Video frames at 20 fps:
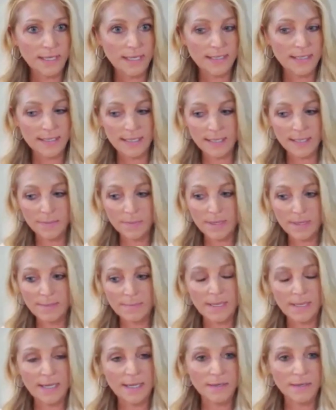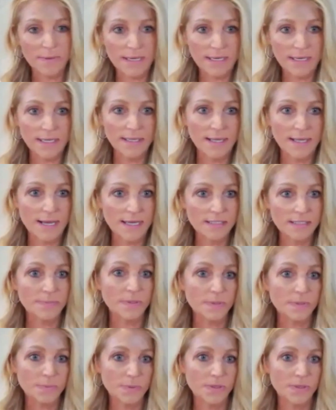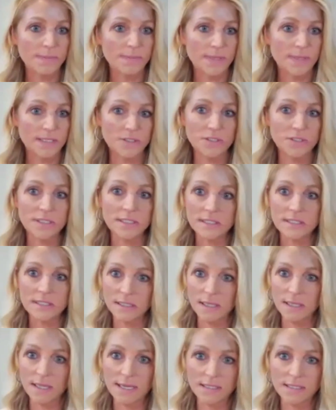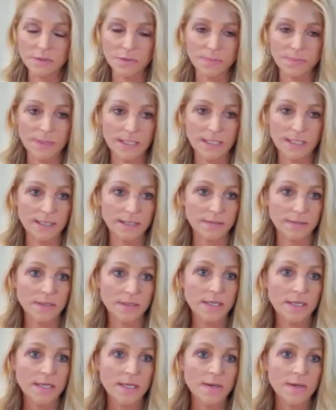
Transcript: and came right back, right out of the hospital, pretty much into the classroom again